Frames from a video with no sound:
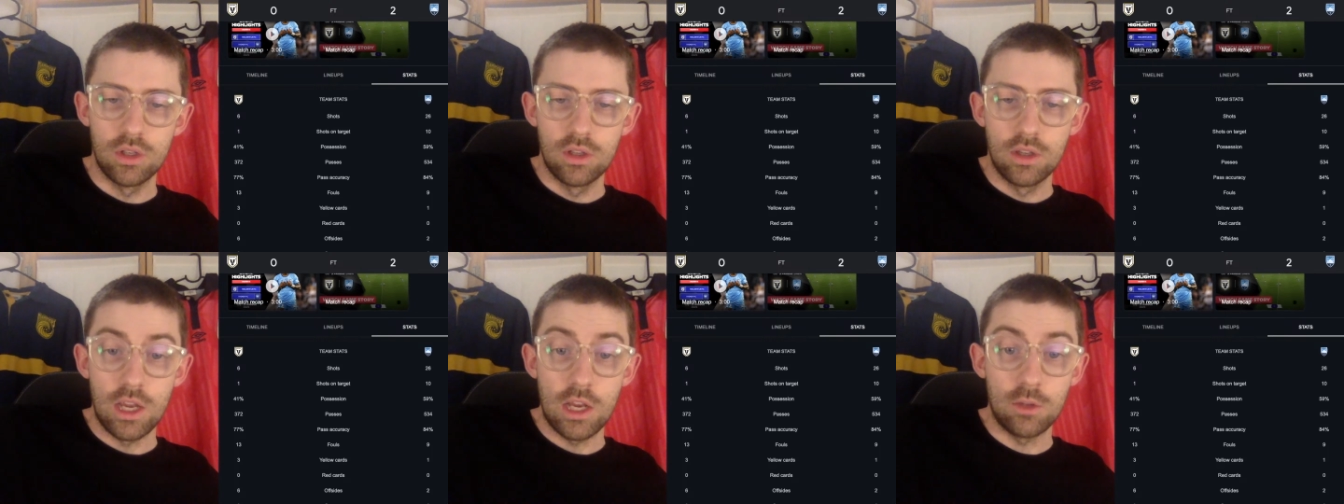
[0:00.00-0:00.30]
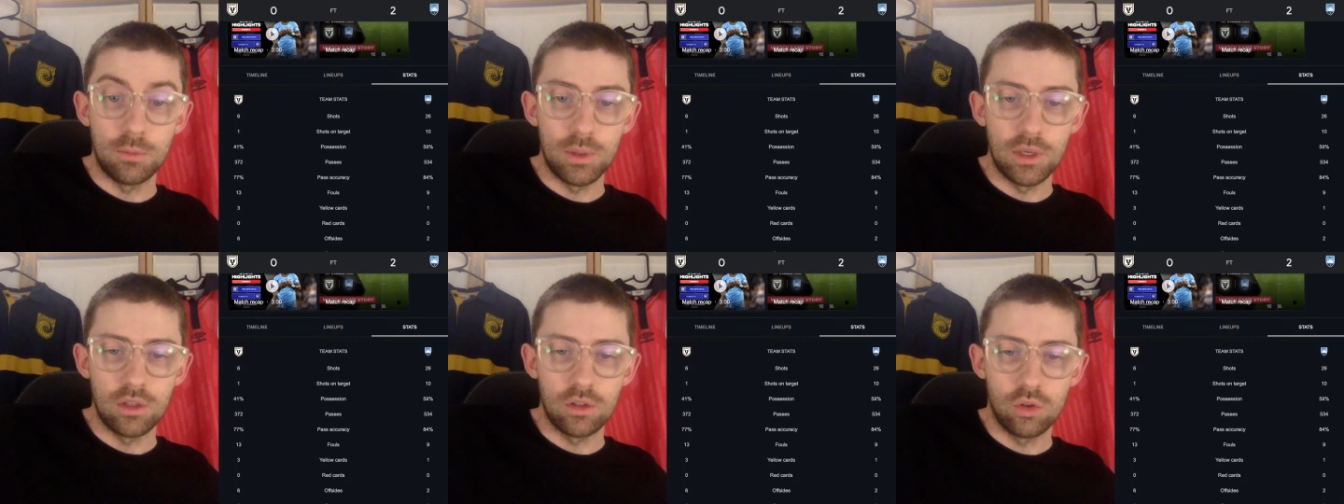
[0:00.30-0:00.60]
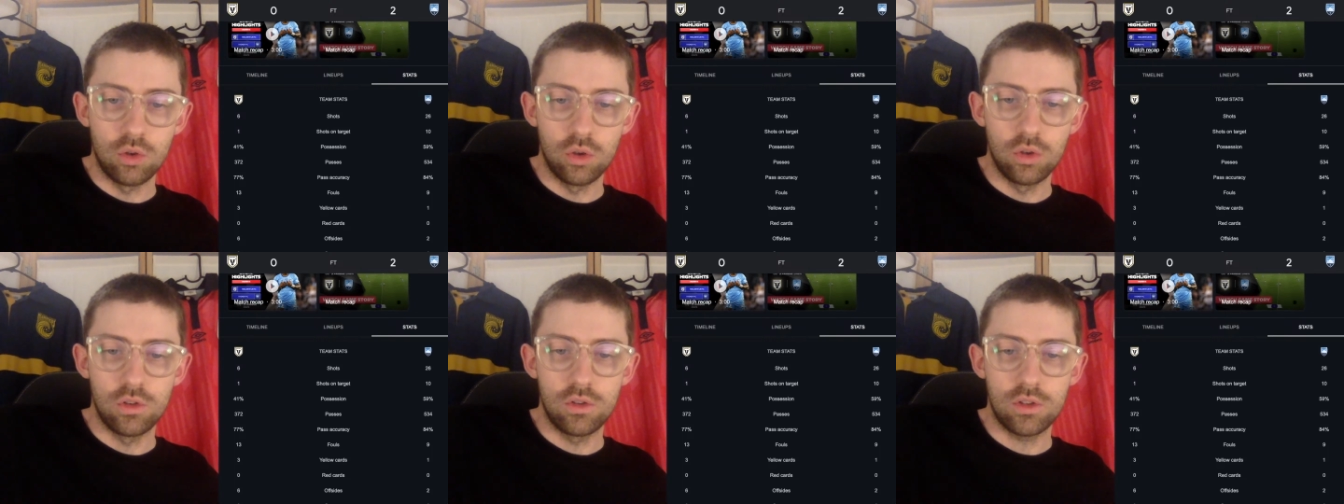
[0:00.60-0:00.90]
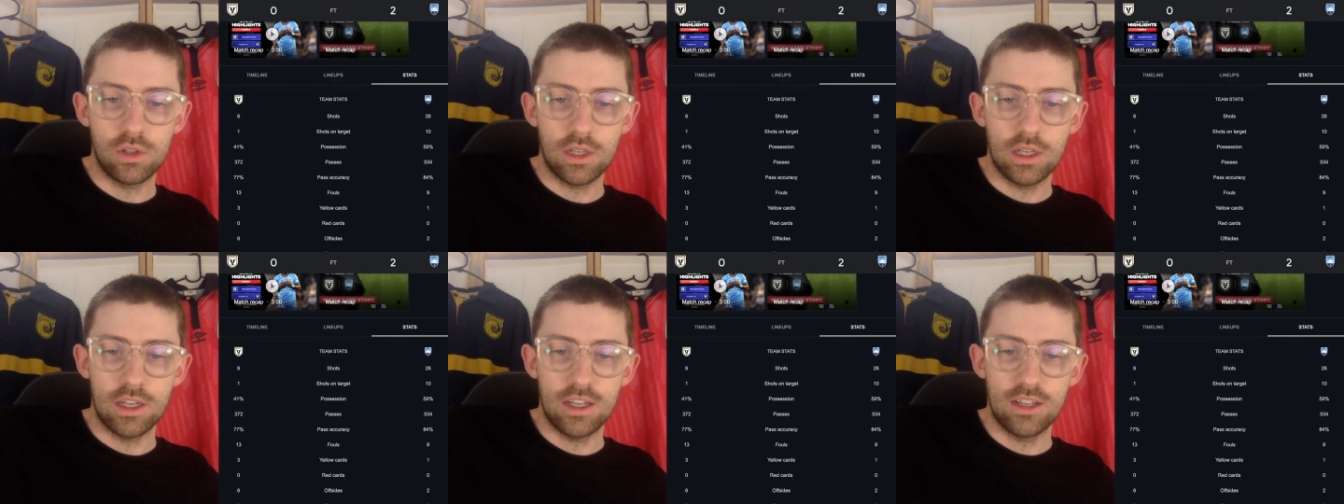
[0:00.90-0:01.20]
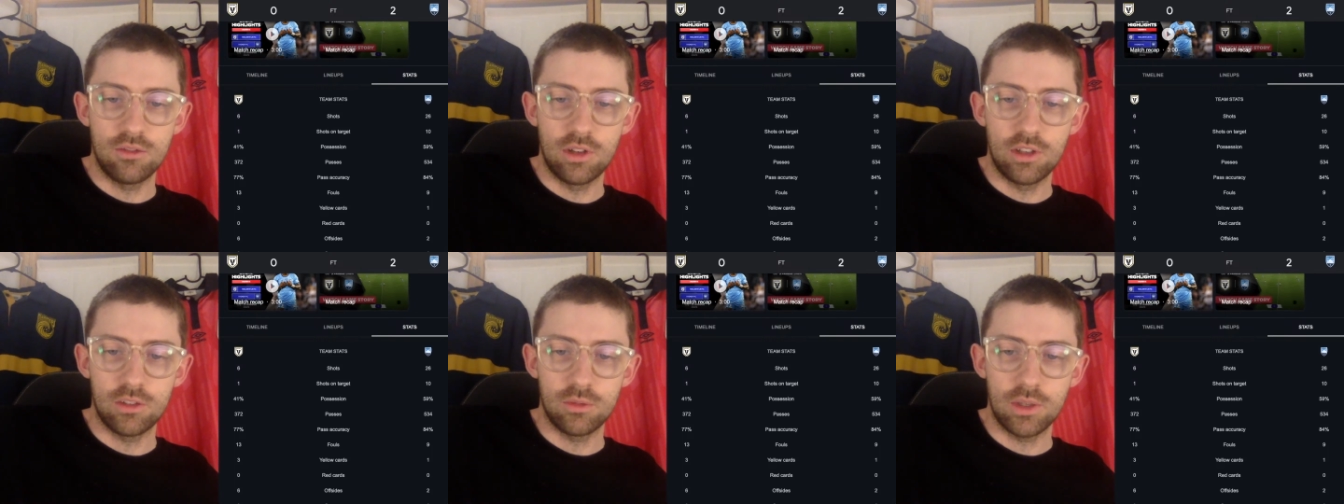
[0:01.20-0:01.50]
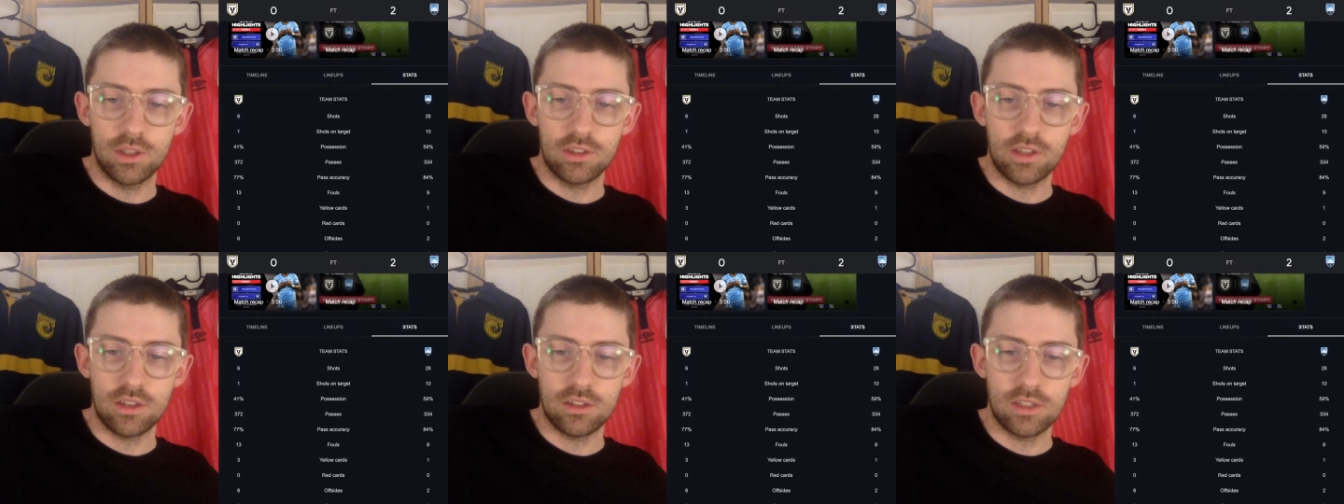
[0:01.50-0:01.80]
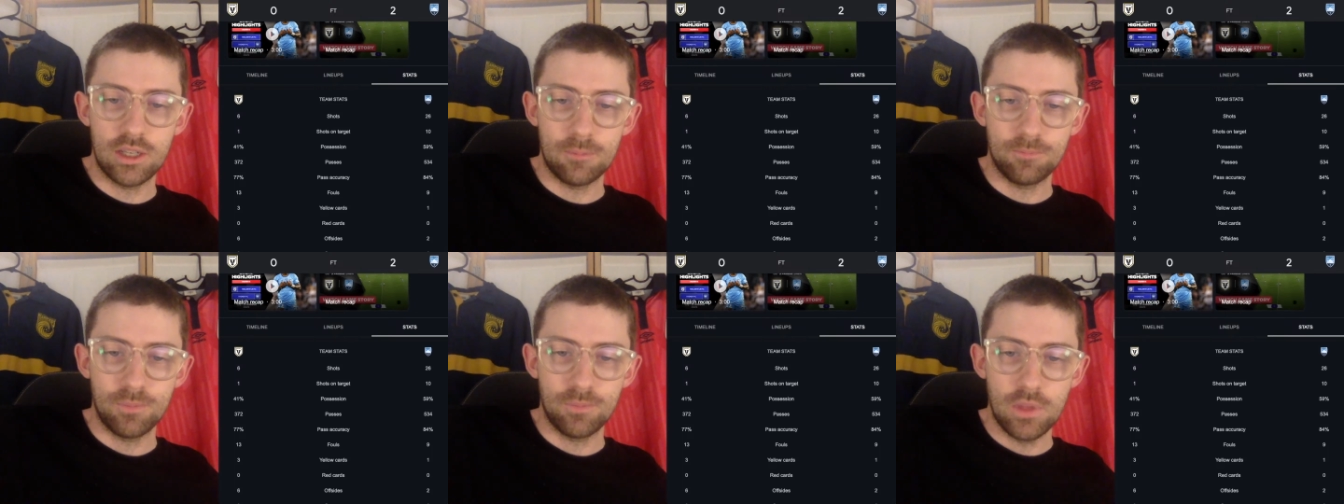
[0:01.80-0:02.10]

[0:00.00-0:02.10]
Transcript: He's been good in recent weeks, hasn't he?